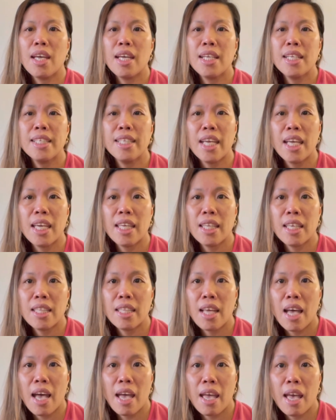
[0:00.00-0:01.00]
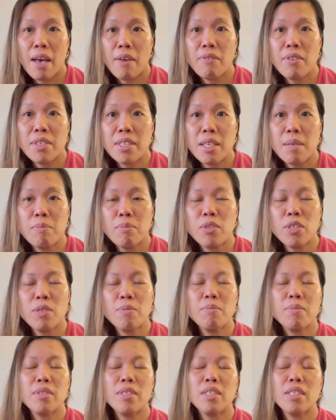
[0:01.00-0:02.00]
day that I have the
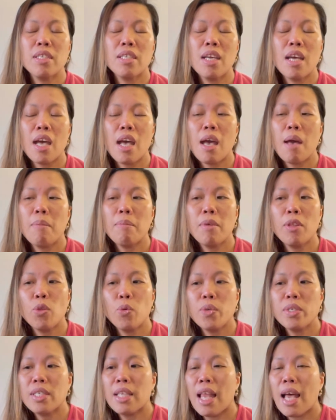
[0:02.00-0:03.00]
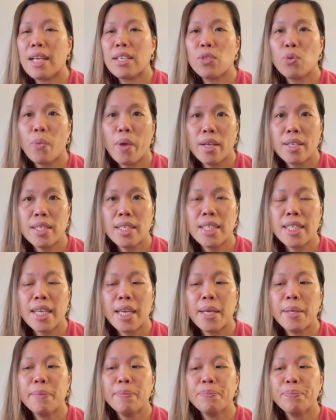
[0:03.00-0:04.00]
symptoms. Um, that was last Wednesday.